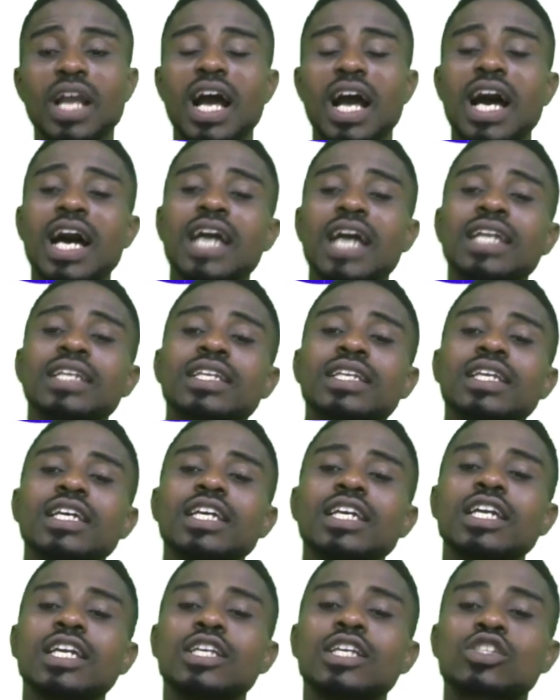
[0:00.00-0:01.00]

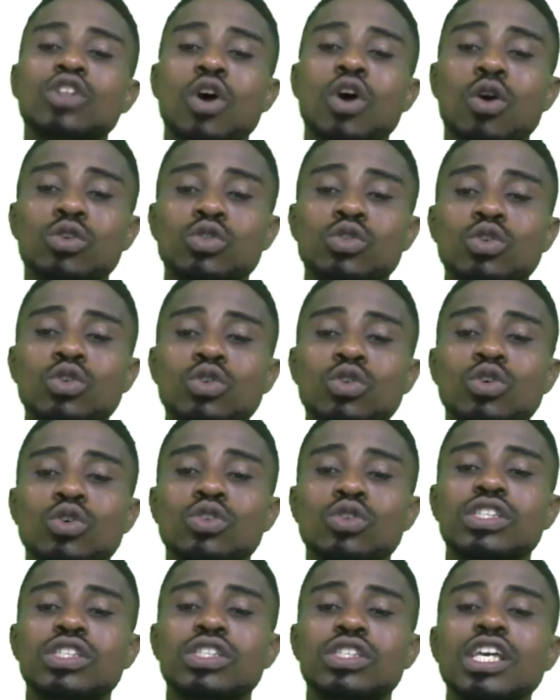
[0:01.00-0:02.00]
and it is also
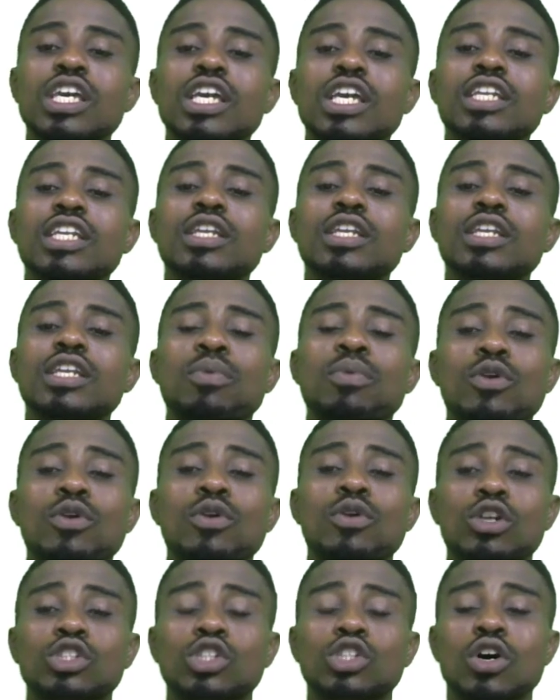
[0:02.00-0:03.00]
used in the
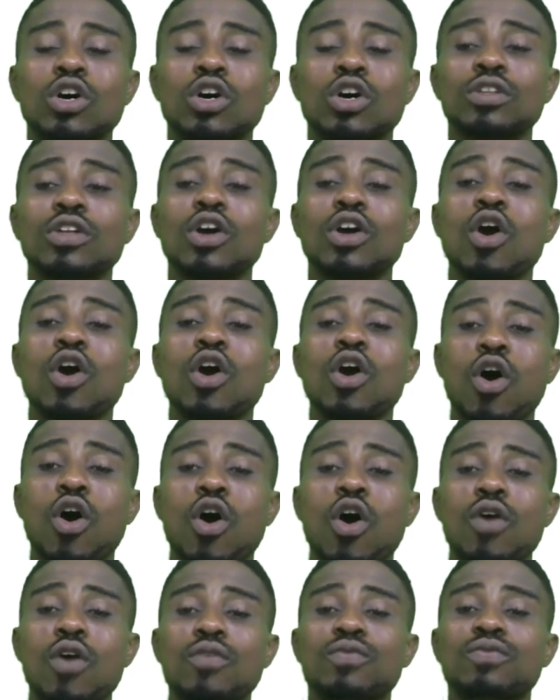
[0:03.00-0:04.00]
production
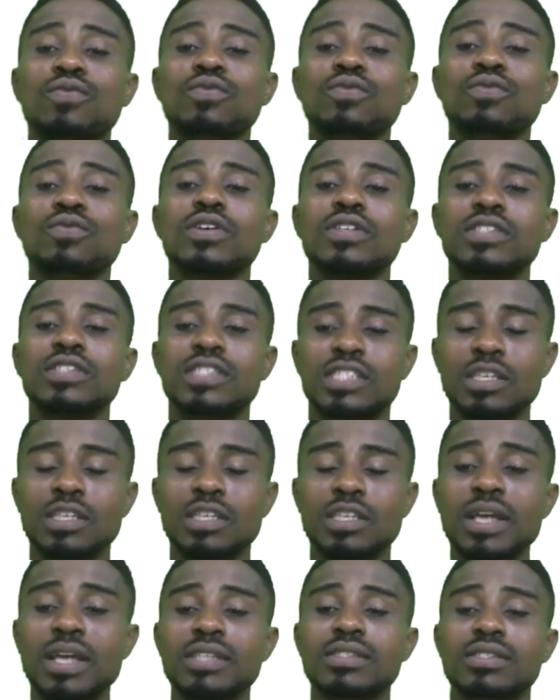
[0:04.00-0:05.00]
of
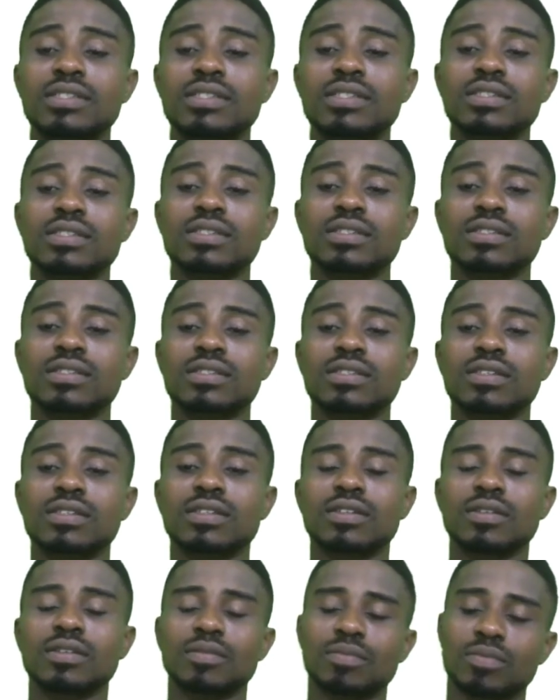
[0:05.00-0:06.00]
cement.
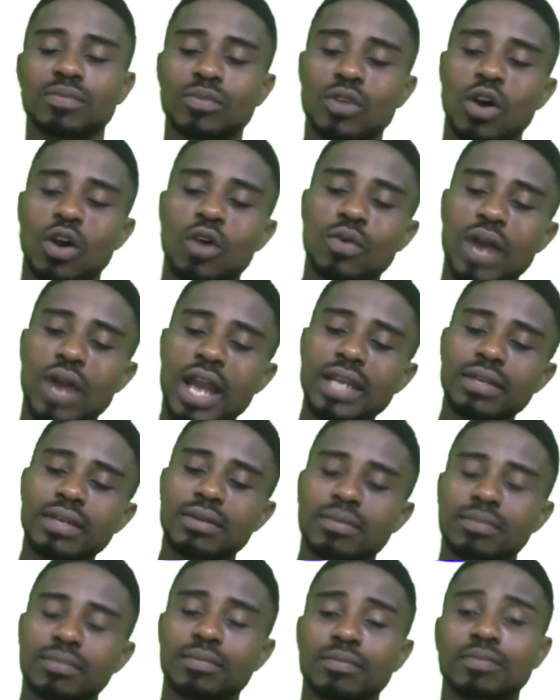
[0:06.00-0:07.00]
All
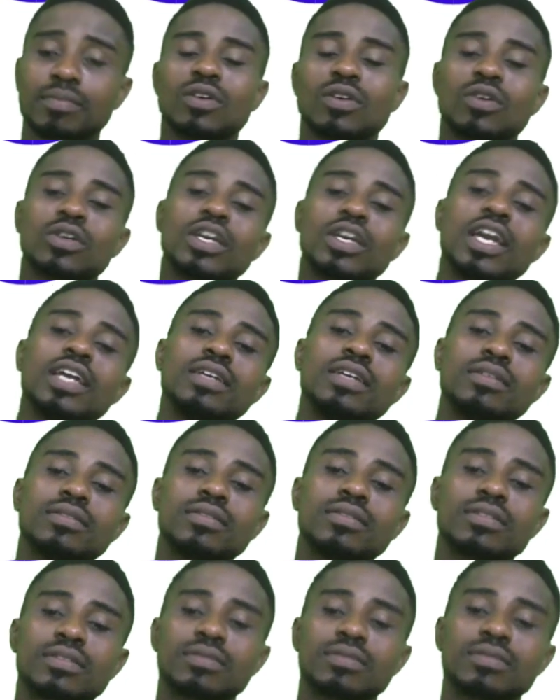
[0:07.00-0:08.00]
right? Okay?
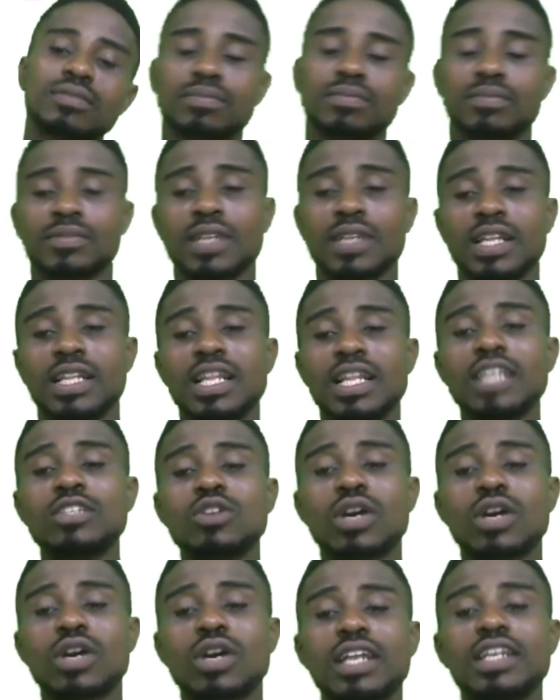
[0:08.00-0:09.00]
Let's
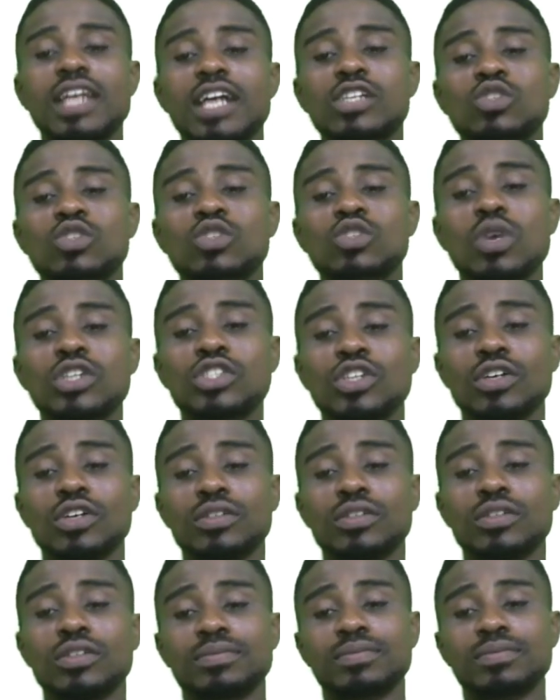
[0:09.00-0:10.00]
look at the next question.